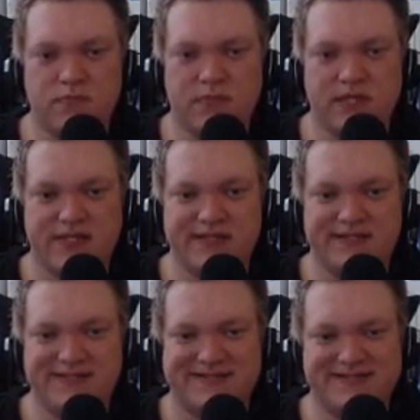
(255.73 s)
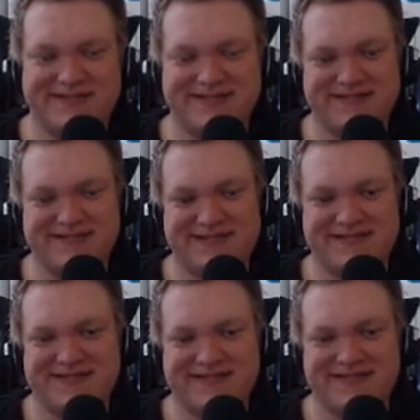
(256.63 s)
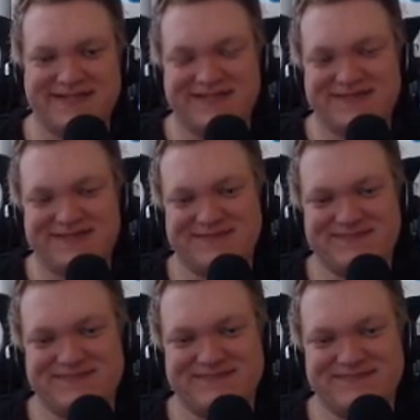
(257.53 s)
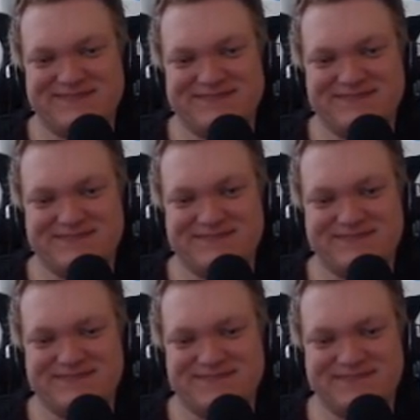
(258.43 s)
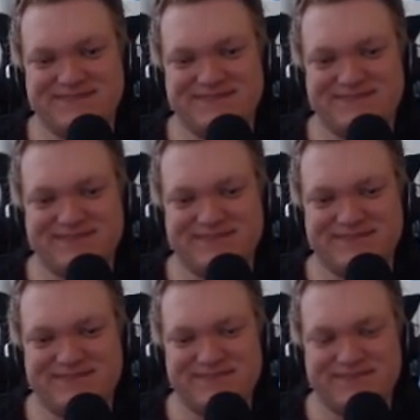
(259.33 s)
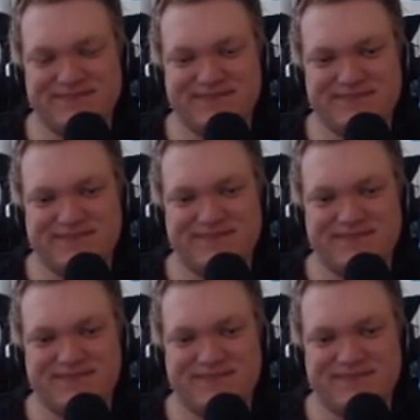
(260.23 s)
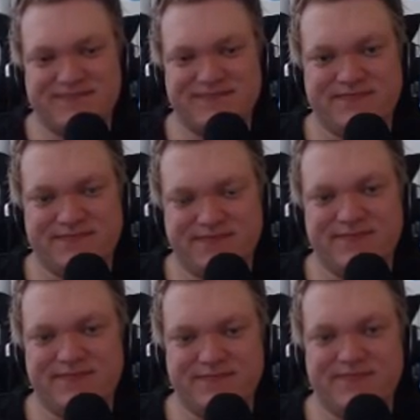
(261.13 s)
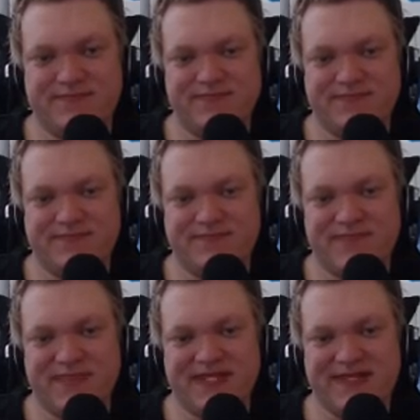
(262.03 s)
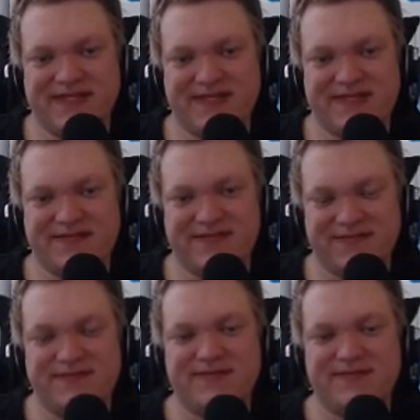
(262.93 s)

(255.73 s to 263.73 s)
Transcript: This person isn't speaking.